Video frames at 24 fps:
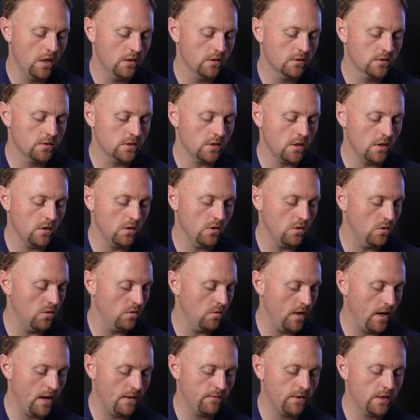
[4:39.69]

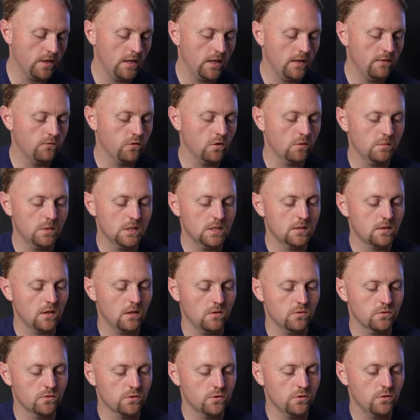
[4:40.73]
So everything from these
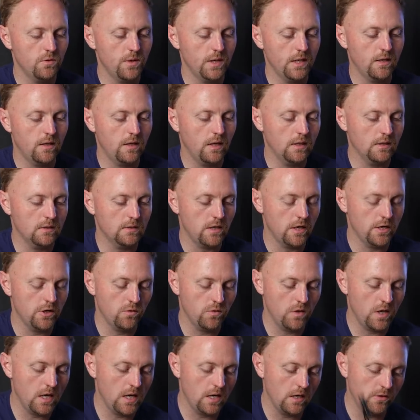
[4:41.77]
little screw-in things that you
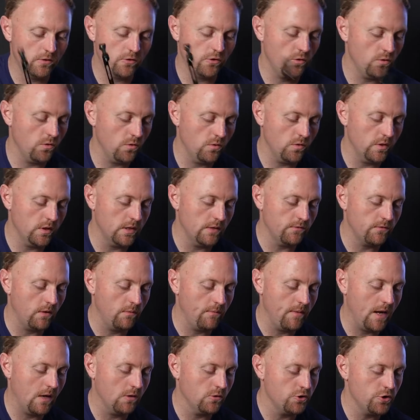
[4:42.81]
need to the different
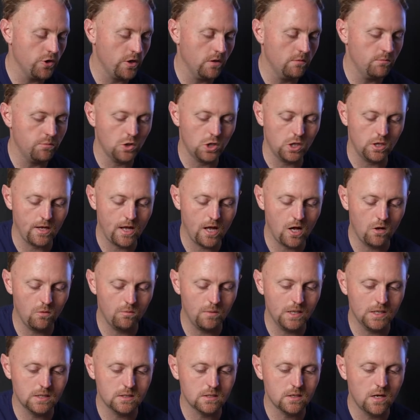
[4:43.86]
mounts you can put on
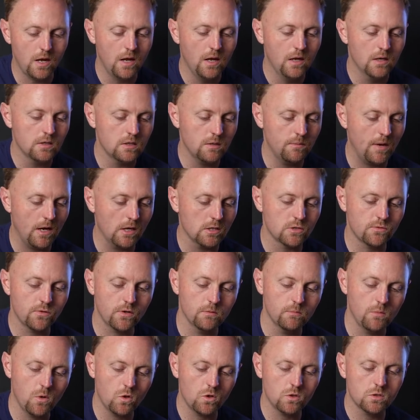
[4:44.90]
helmets, to mounts for
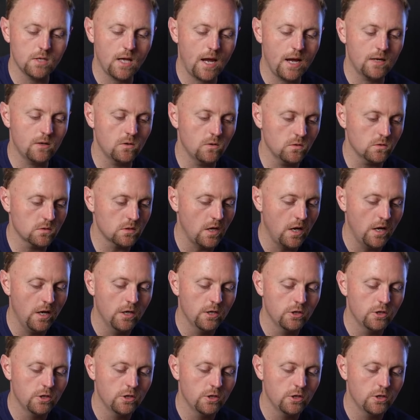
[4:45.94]
your motorcycles,